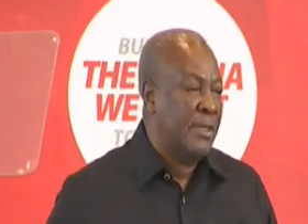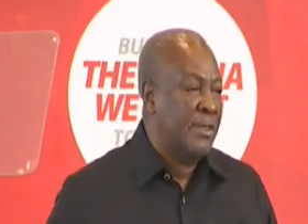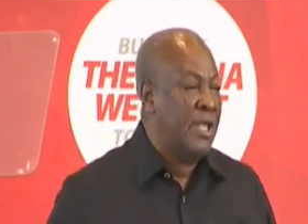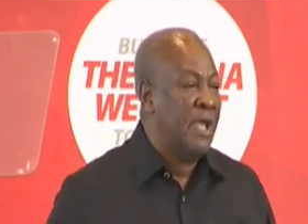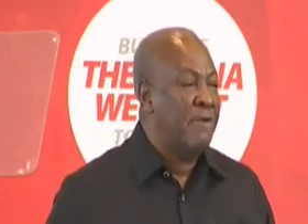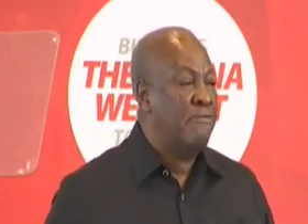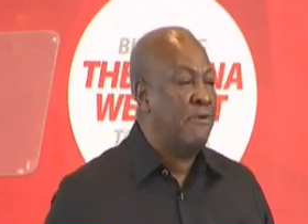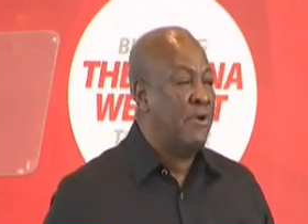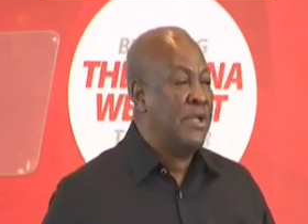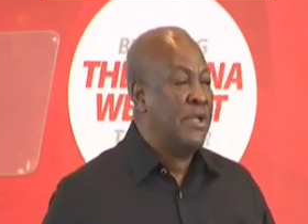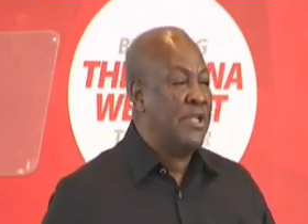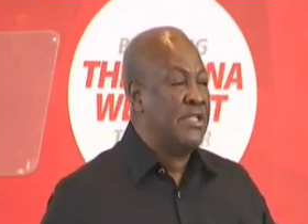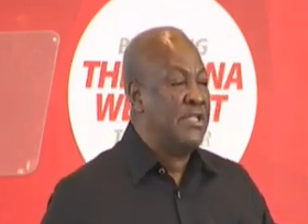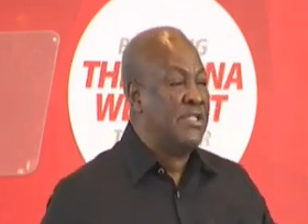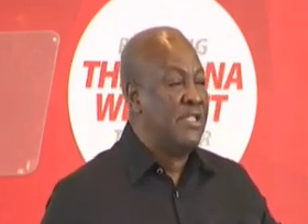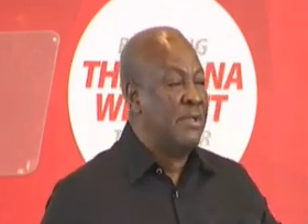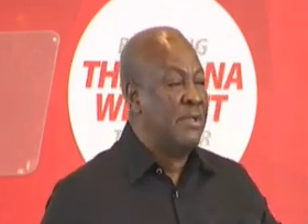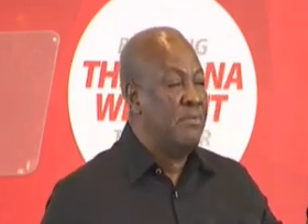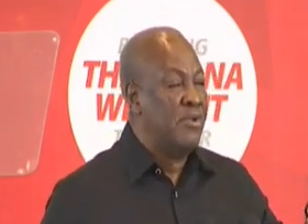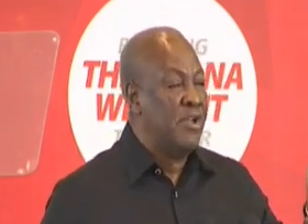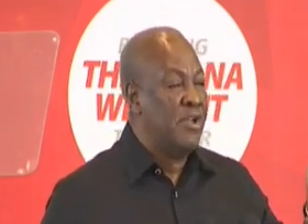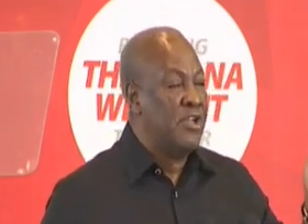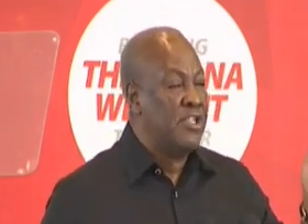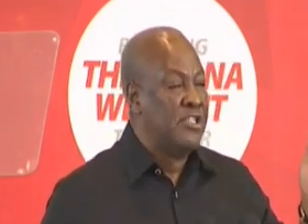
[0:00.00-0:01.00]
Therefore, the
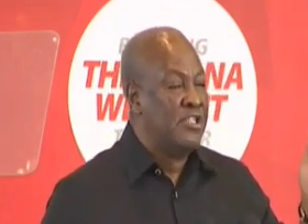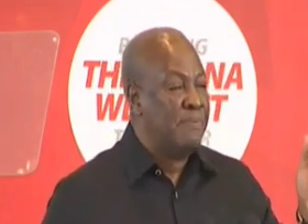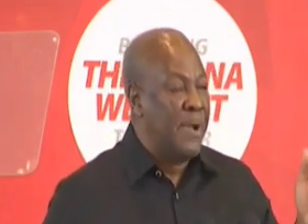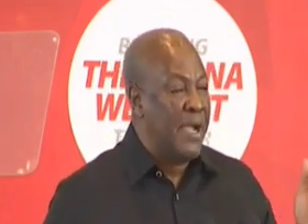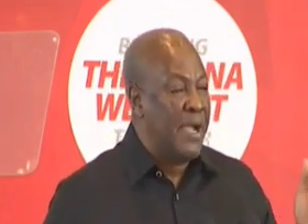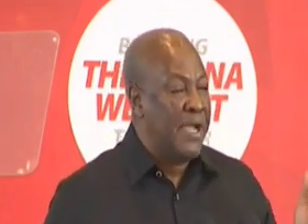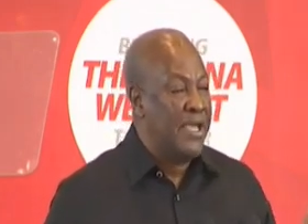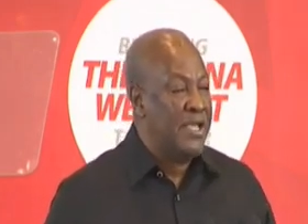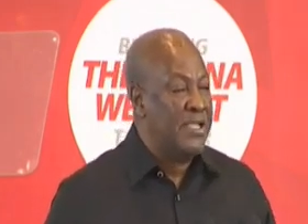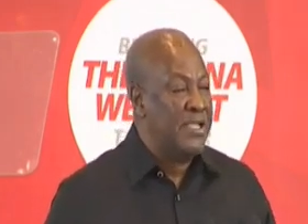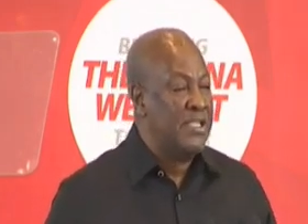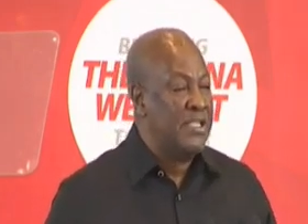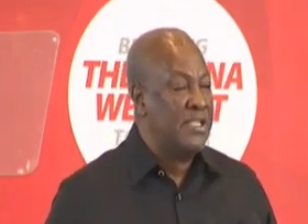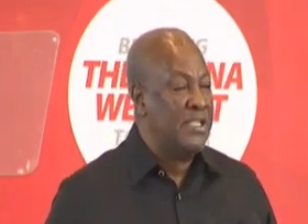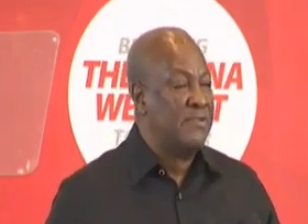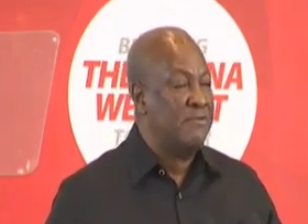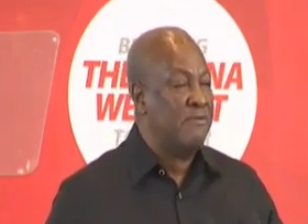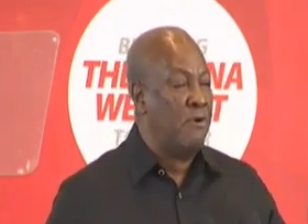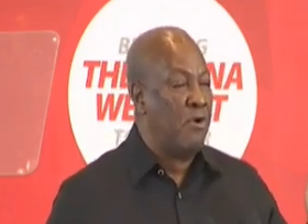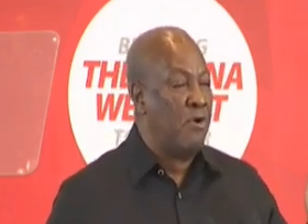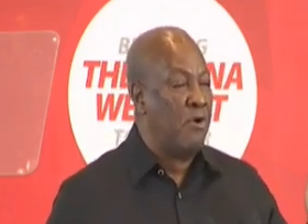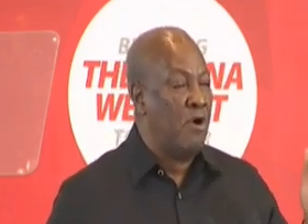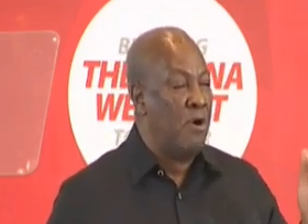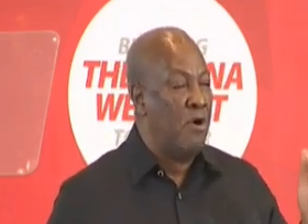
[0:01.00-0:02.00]
stimulus packages
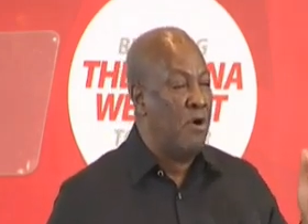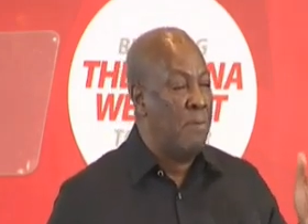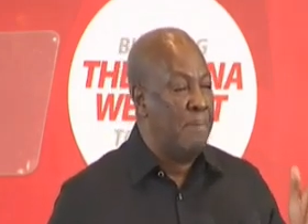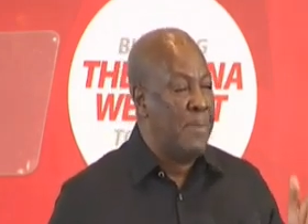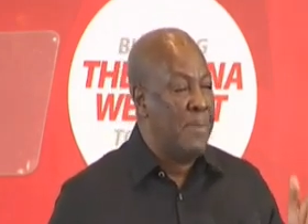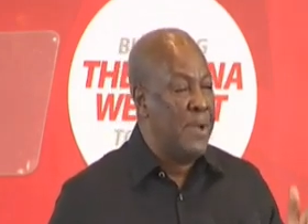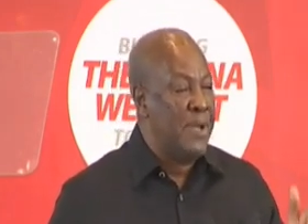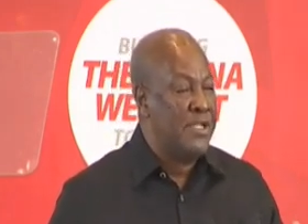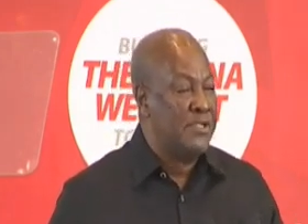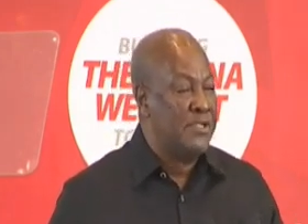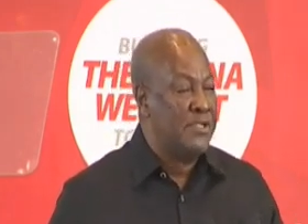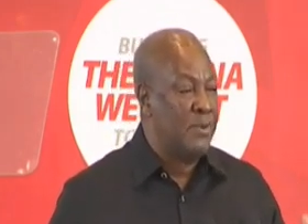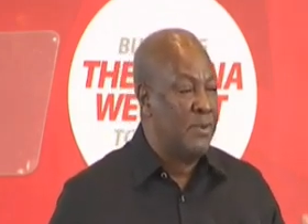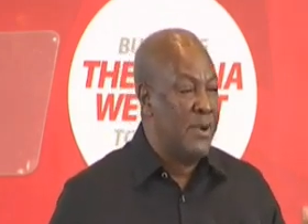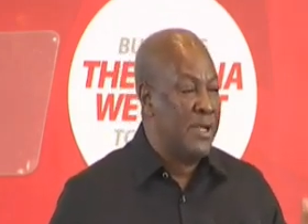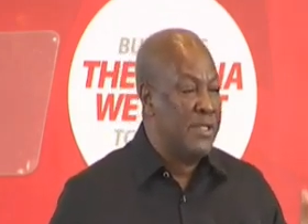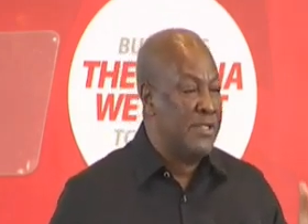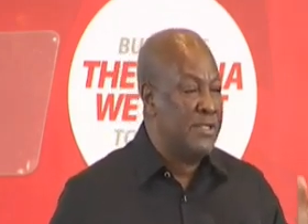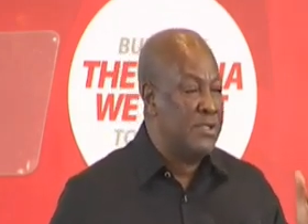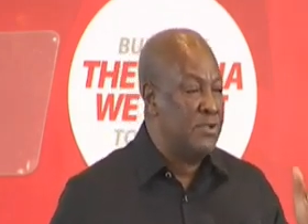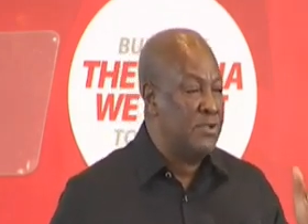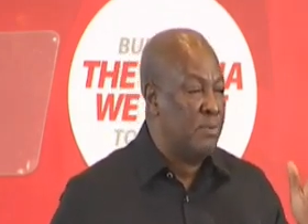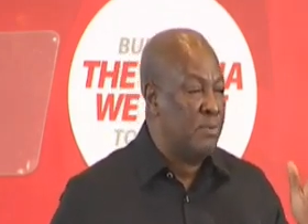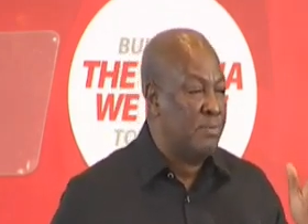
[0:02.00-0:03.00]
for companies
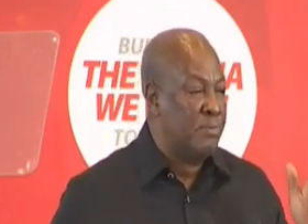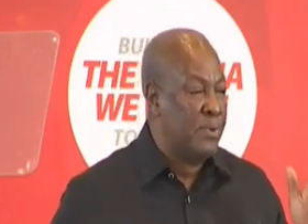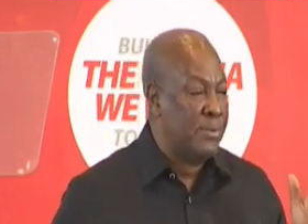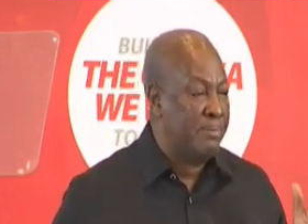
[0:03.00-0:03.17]
wanting to